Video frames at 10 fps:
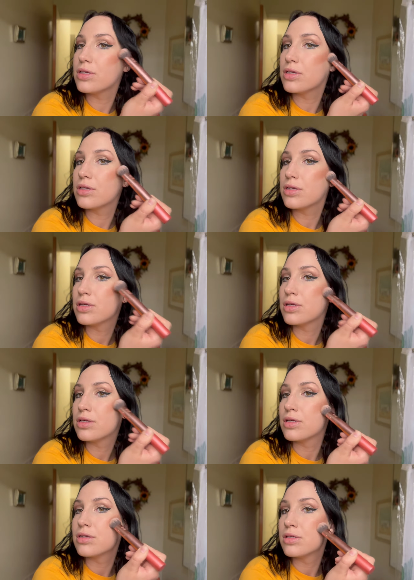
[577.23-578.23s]

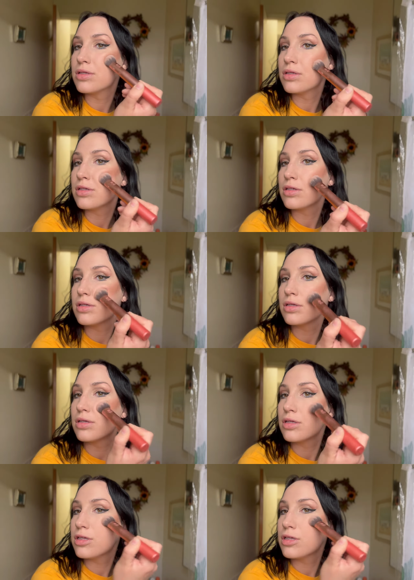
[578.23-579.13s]
Nobody speaks.